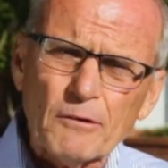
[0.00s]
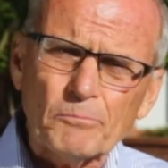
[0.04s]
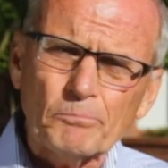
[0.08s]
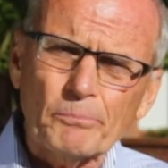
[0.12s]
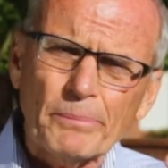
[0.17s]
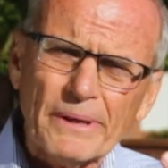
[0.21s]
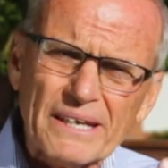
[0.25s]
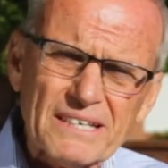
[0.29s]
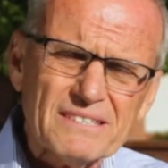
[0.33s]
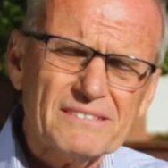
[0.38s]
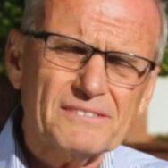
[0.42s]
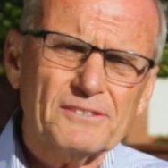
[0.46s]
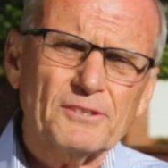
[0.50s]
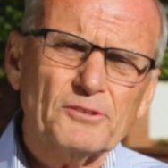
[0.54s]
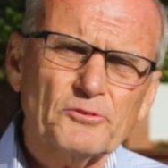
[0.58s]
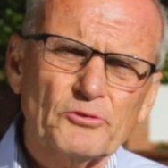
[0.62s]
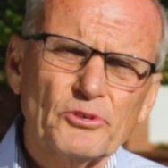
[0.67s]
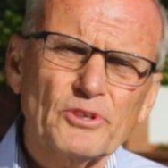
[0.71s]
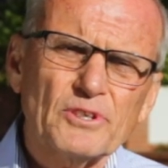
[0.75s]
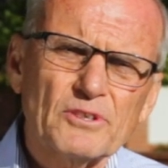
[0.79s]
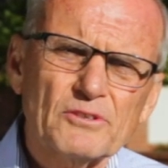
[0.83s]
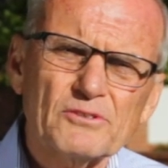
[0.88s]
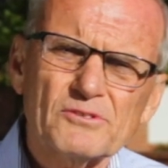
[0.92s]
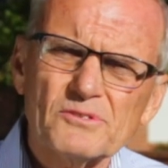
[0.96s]
best to
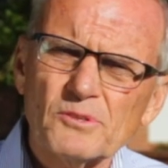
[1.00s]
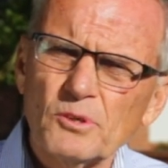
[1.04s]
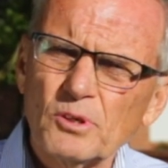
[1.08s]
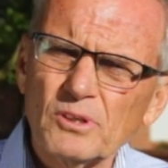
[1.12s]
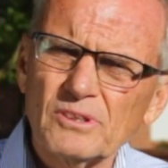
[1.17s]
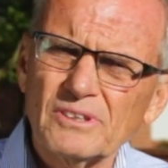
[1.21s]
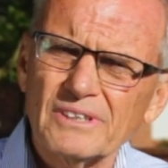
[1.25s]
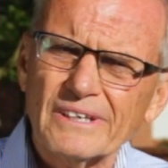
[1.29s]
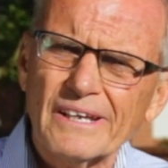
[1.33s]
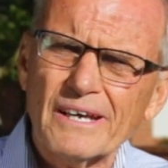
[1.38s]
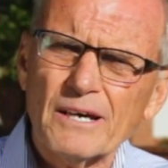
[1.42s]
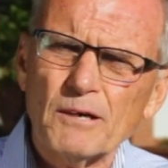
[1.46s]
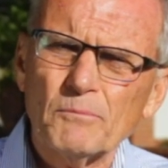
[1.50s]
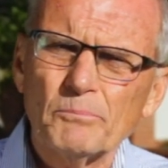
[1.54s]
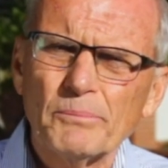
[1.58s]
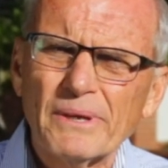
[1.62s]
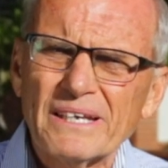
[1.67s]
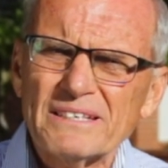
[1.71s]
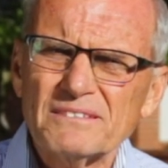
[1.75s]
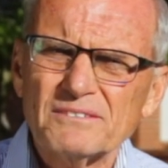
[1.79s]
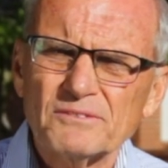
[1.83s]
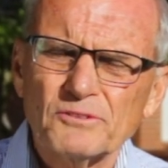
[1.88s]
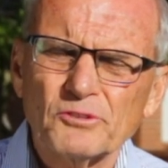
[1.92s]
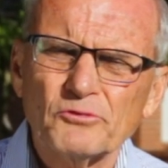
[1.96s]
treat your soil and how
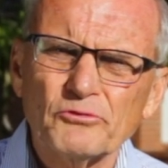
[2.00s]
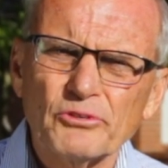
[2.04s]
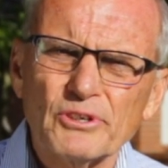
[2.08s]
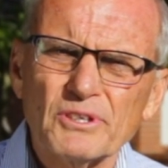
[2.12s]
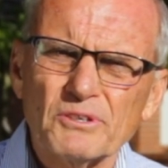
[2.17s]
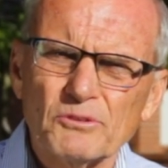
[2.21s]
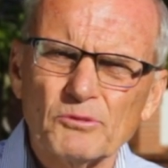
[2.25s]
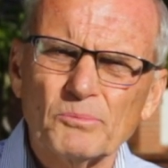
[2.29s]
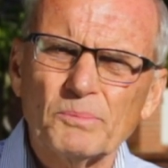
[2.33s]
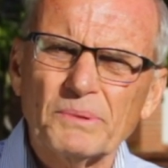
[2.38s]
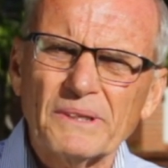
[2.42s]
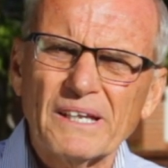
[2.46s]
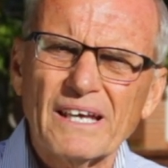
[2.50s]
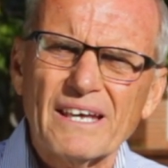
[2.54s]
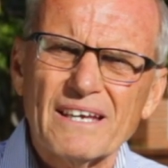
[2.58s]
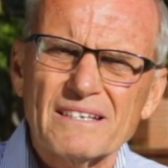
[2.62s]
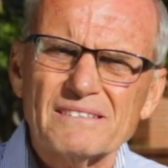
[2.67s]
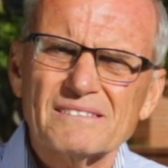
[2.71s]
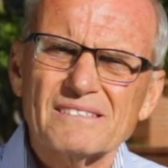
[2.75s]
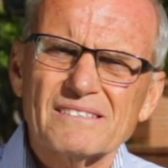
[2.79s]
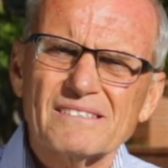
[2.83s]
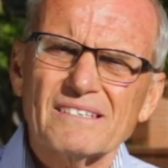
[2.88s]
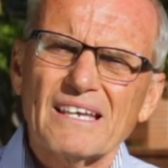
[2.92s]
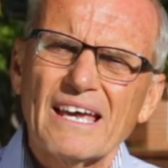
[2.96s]
best to treat your plants.